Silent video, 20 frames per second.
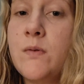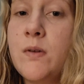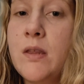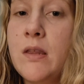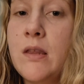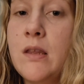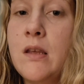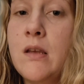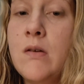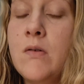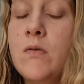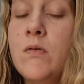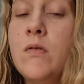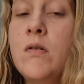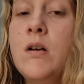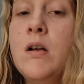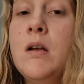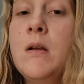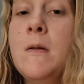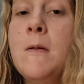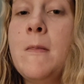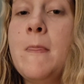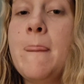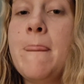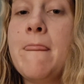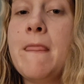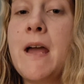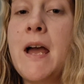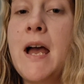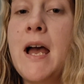with you,
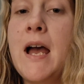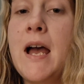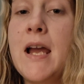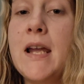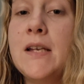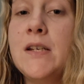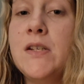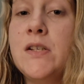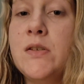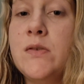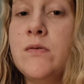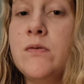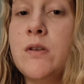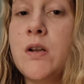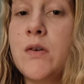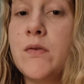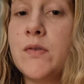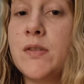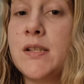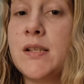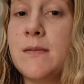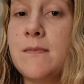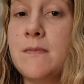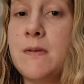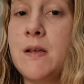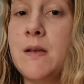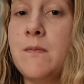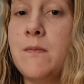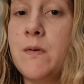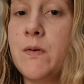I do know some
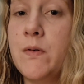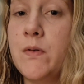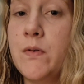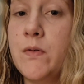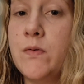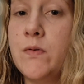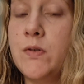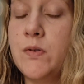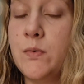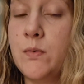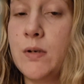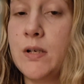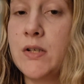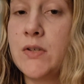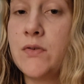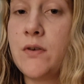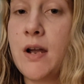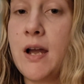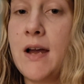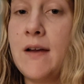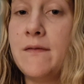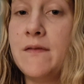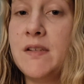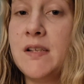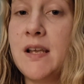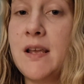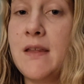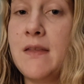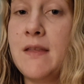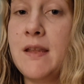people who do witchcraft
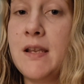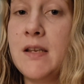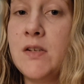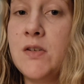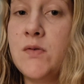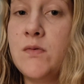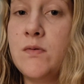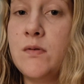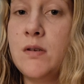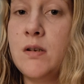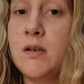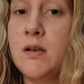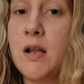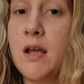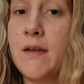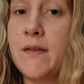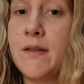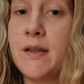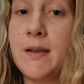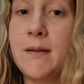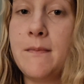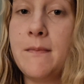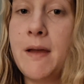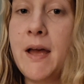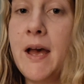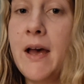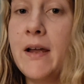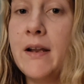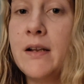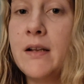and they do nothing
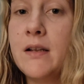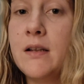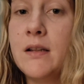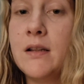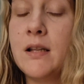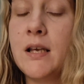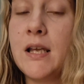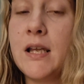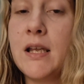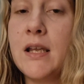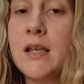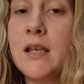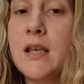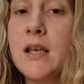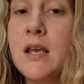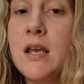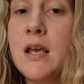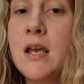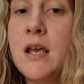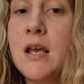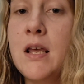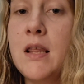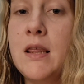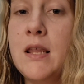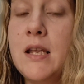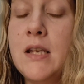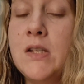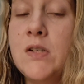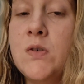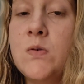bad. Like,
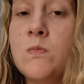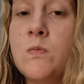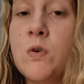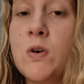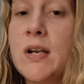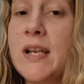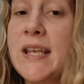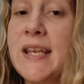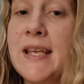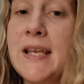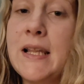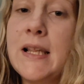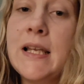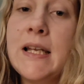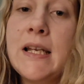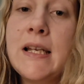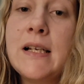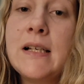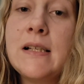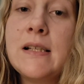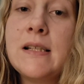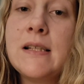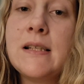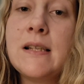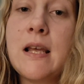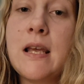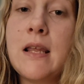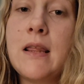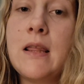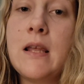they do more healings.
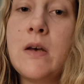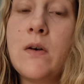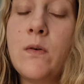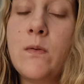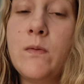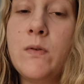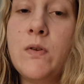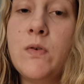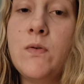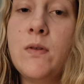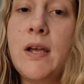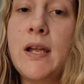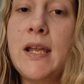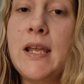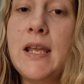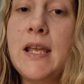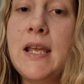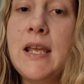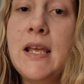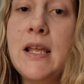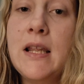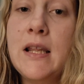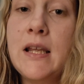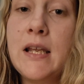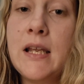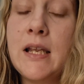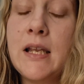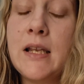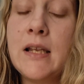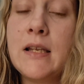Like, they'll do like
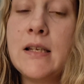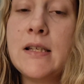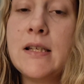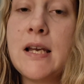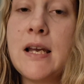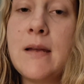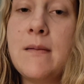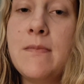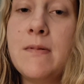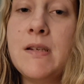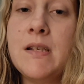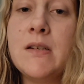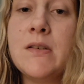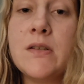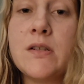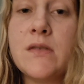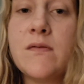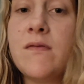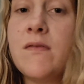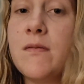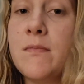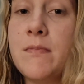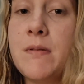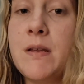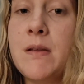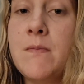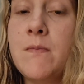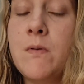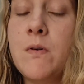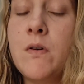healing type deals for
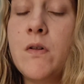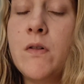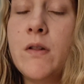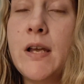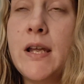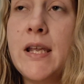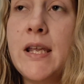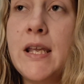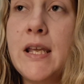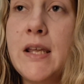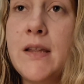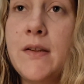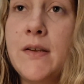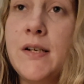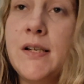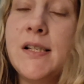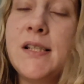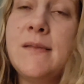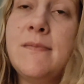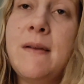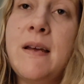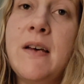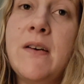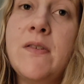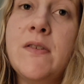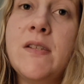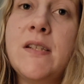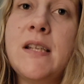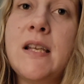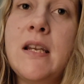people, like healing
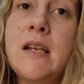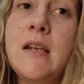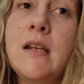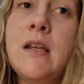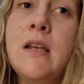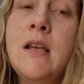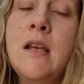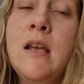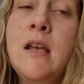spells and